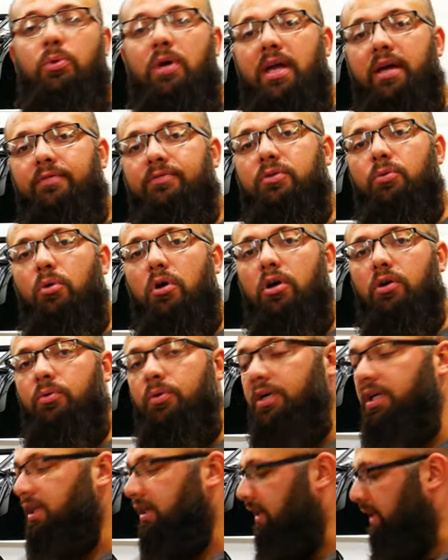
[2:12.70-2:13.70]
we have to work
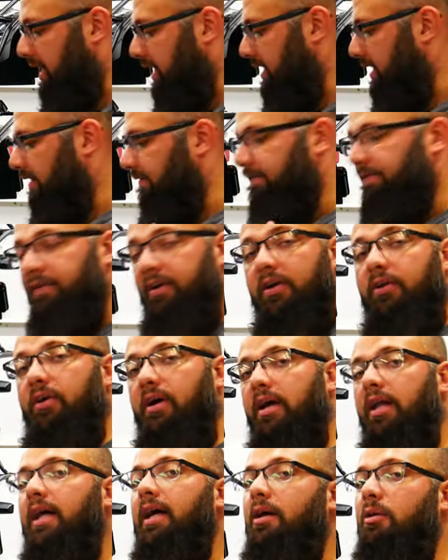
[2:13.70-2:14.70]
with, and figure
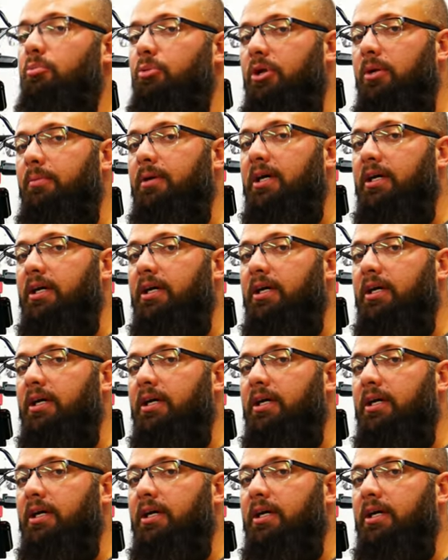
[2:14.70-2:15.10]
out how to put them